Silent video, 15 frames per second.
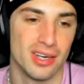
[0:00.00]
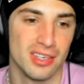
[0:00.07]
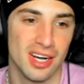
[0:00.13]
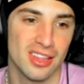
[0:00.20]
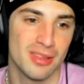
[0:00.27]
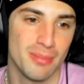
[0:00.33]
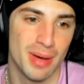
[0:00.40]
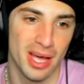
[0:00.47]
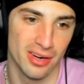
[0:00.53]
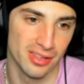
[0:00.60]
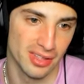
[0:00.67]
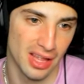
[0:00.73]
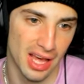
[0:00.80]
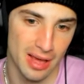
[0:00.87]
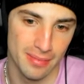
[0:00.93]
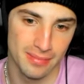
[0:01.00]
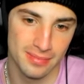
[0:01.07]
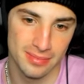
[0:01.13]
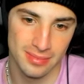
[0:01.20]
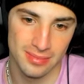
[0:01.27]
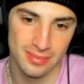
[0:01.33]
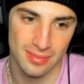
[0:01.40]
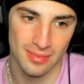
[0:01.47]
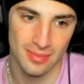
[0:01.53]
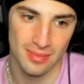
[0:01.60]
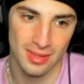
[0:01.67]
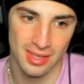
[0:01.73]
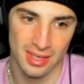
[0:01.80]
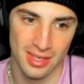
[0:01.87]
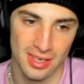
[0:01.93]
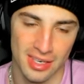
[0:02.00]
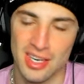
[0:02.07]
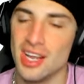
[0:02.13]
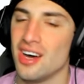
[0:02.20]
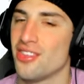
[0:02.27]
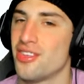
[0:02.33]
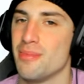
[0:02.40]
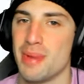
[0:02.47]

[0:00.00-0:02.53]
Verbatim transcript: Nothing better than that. Nothing